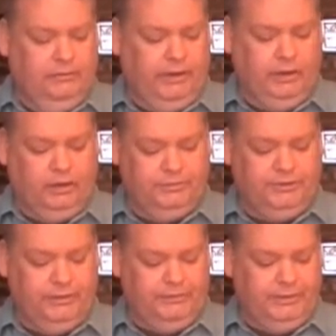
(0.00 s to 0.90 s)
firearm
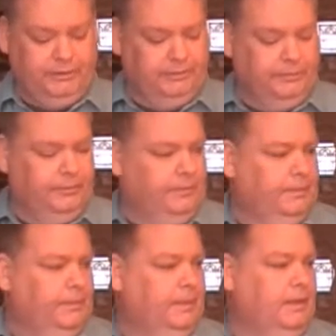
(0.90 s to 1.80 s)
safety.
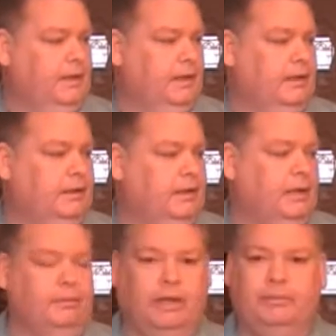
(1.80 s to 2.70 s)

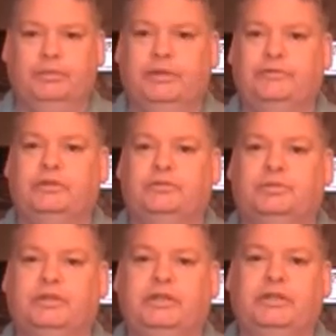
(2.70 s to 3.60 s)
I believe
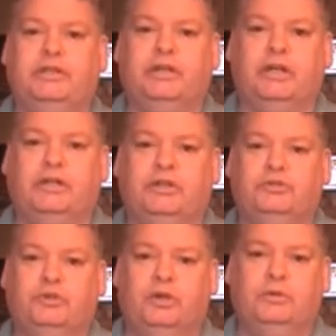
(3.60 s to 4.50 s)
completely in gun
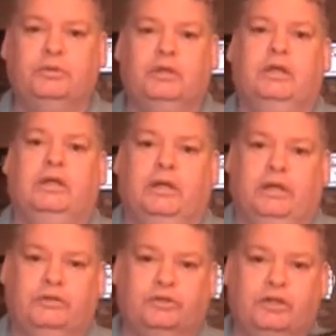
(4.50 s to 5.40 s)
control,
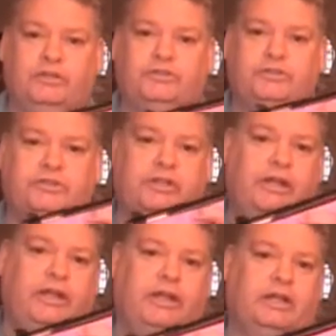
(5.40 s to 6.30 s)
as long as it's in
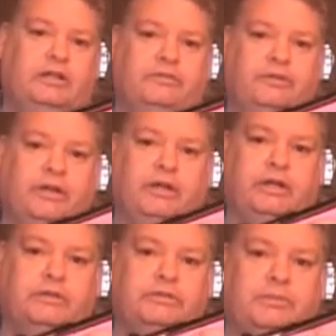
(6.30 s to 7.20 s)
the hand of
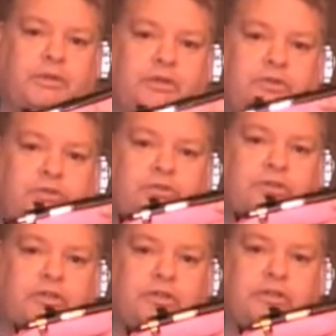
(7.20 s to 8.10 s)
somebody who's
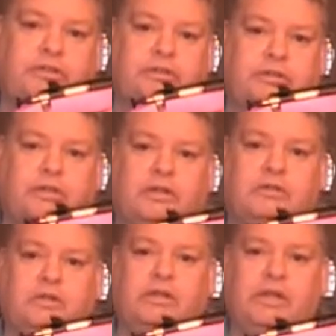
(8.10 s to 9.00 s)
legally
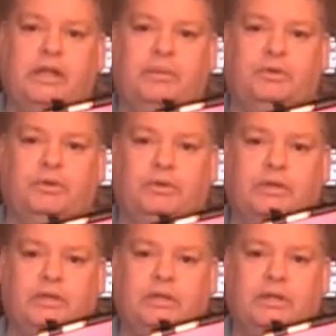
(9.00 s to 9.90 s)
able
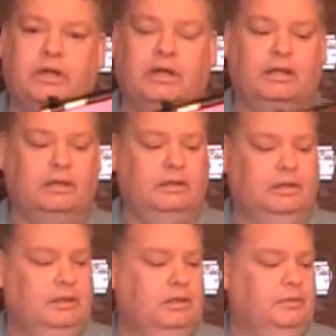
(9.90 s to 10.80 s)
and
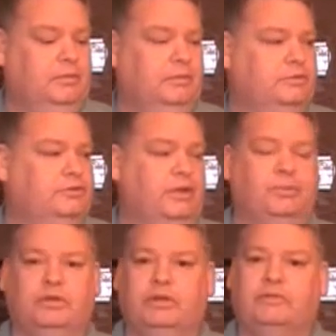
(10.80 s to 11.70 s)

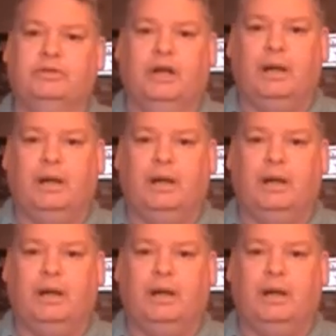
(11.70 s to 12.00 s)
stable enough to